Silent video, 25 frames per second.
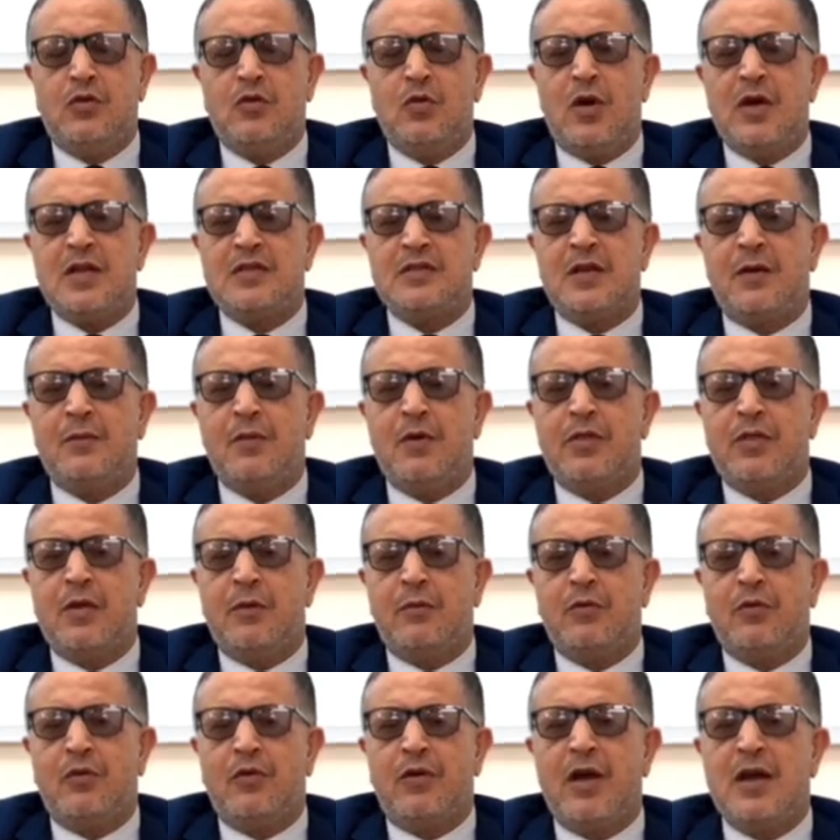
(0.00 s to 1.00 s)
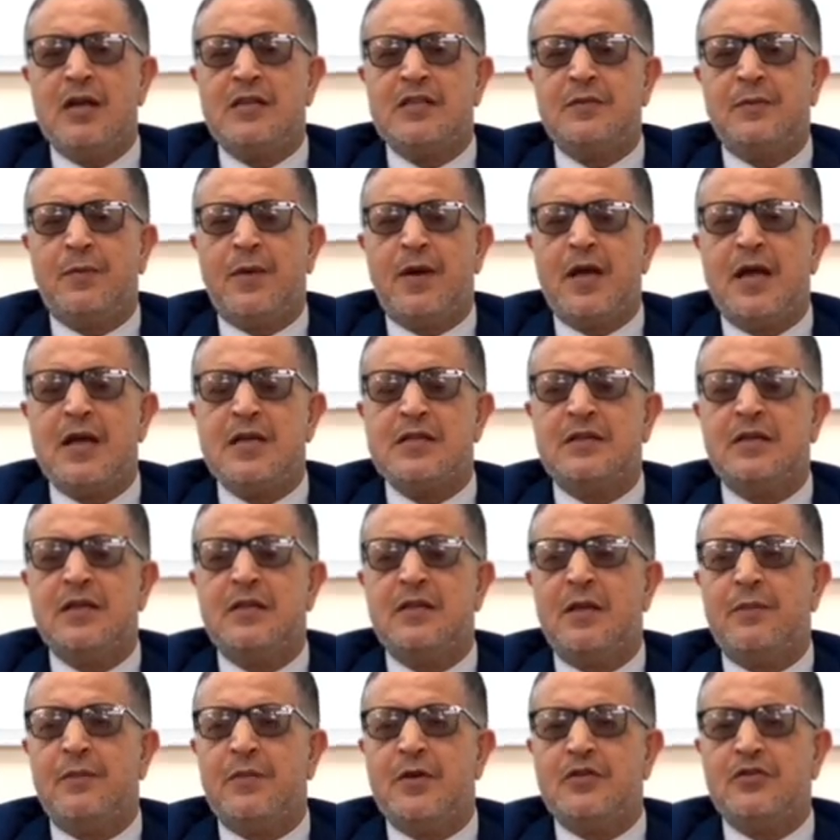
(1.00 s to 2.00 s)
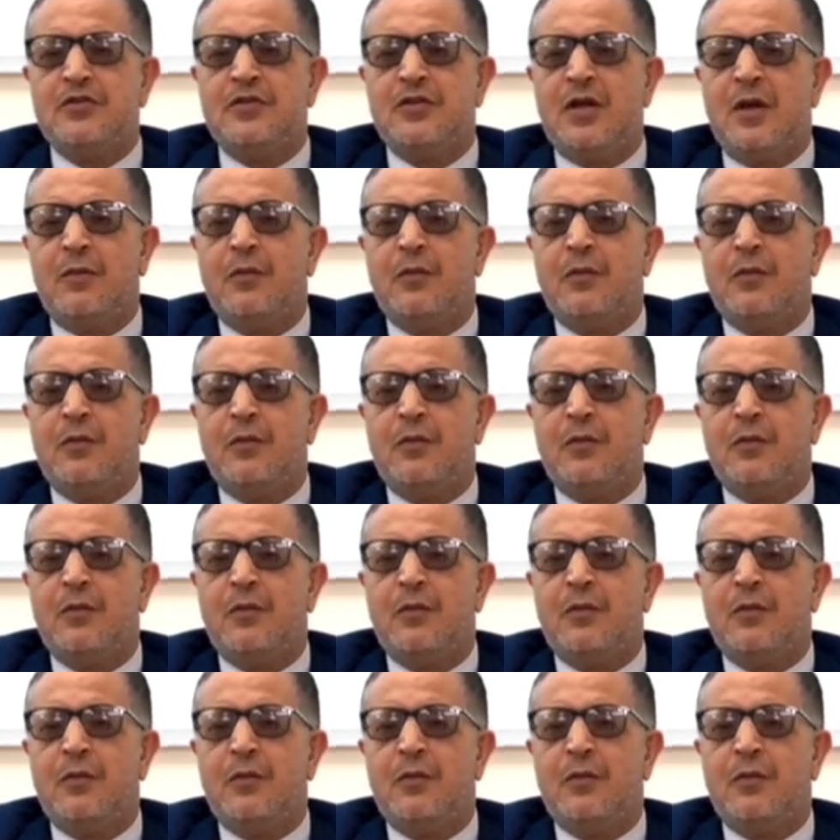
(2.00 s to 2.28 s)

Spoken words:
to ask about the pleuritis by asking the patient